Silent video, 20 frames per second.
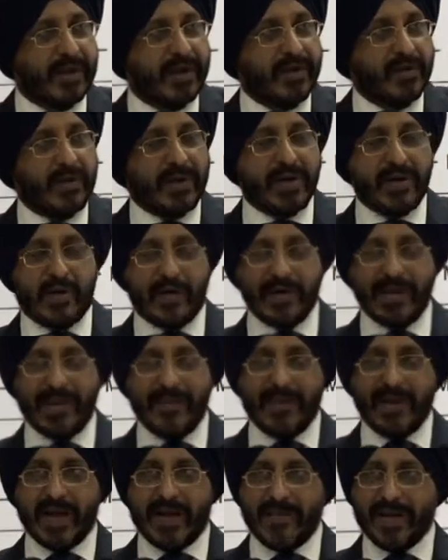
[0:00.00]
you can
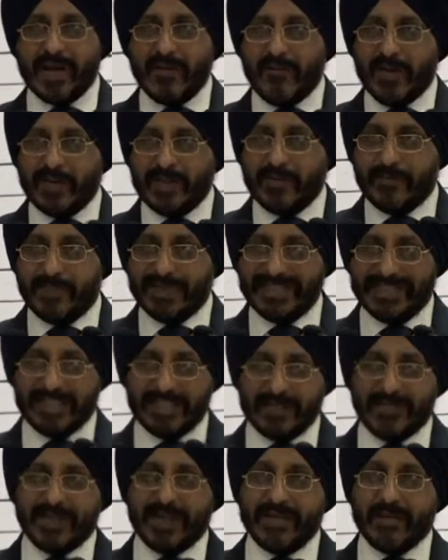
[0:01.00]
only become an effective
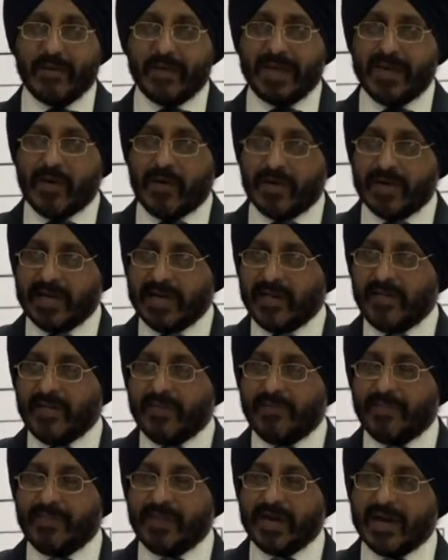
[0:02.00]
businessman, you can
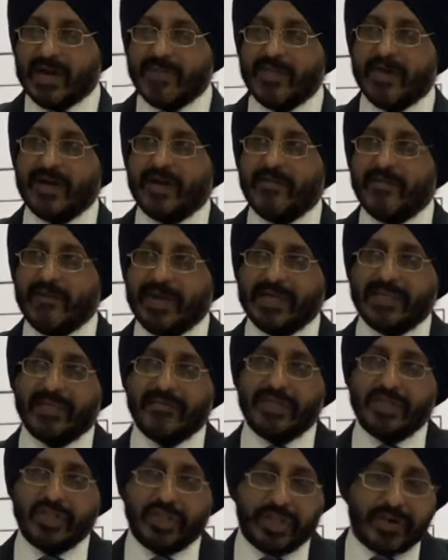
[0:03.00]
only become an effective
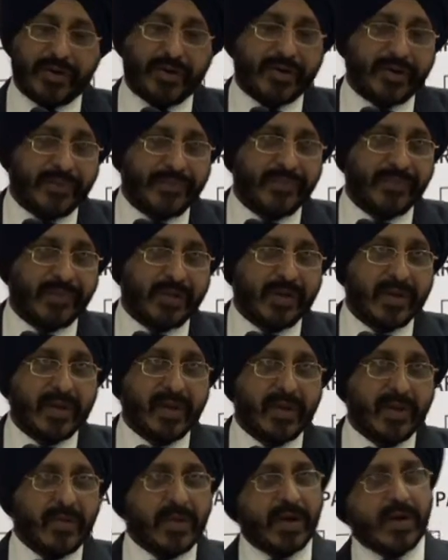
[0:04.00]
engineer,
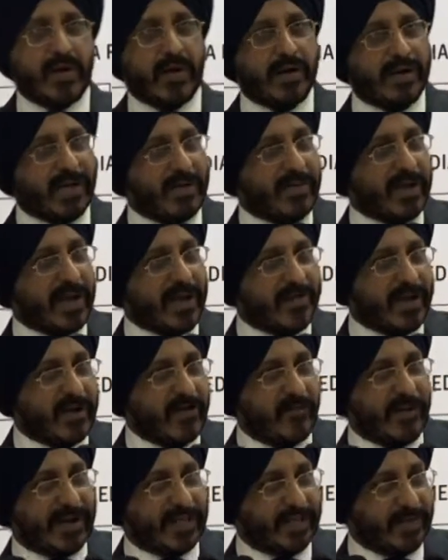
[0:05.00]
you can only become an
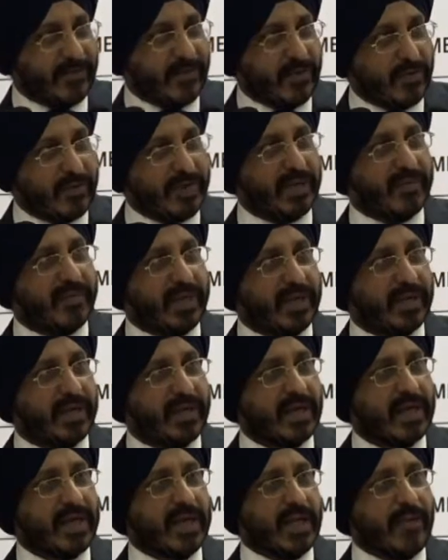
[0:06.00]
effective human
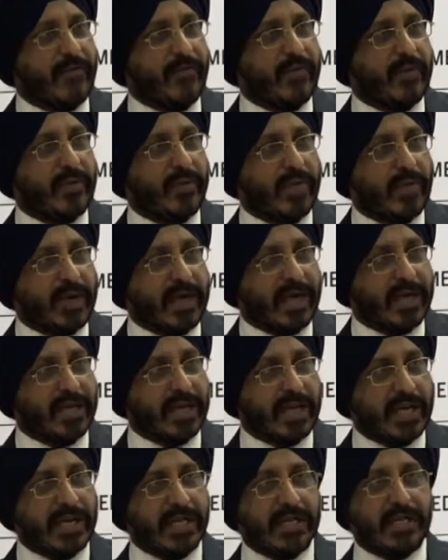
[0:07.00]
being if you can
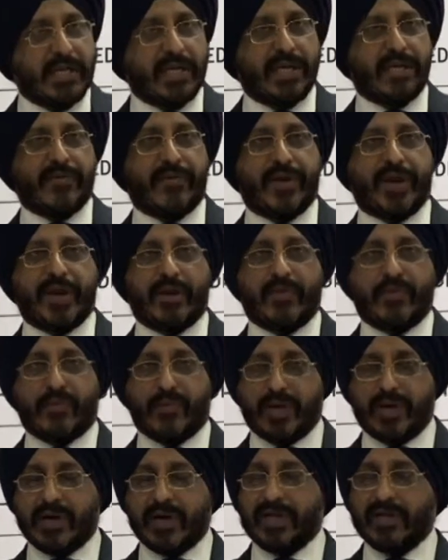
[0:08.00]
integrate
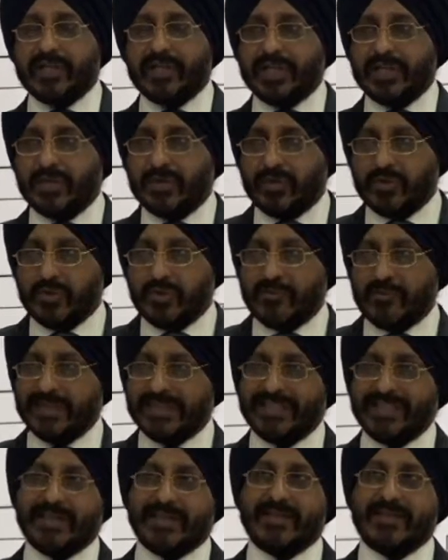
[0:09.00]
work into your
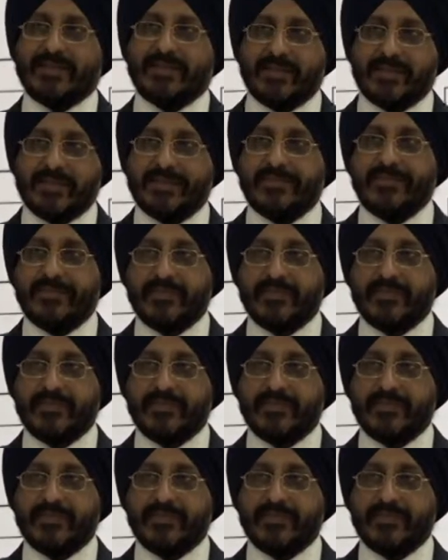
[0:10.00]
personality.